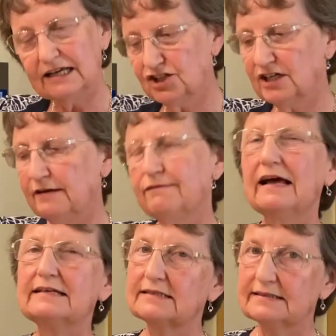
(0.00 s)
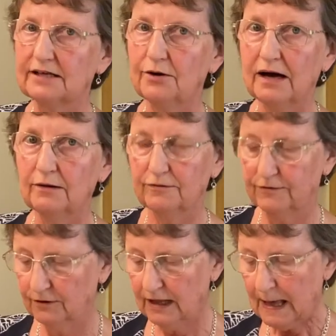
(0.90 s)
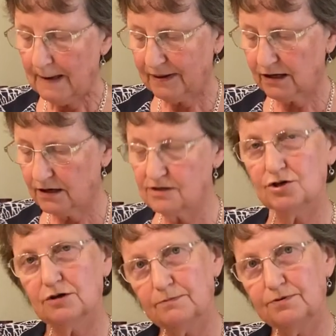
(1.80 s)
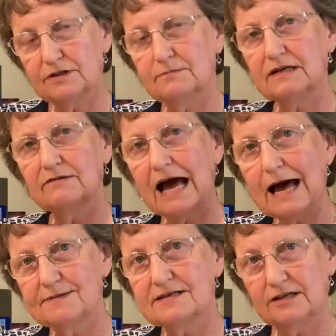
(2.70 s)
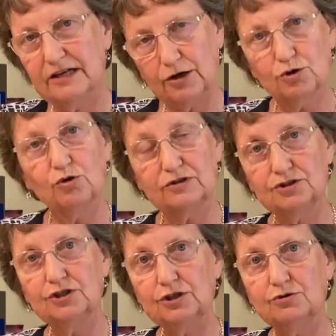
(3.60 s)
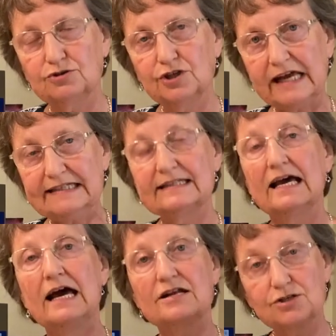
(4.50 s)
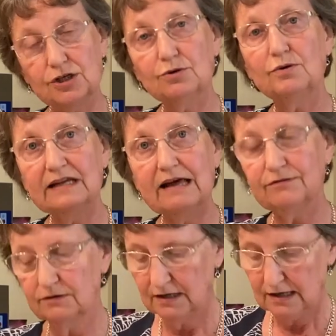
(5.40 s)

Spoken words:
And chili flakes are so helpful because you can put them in absolutely according to your taste and to your level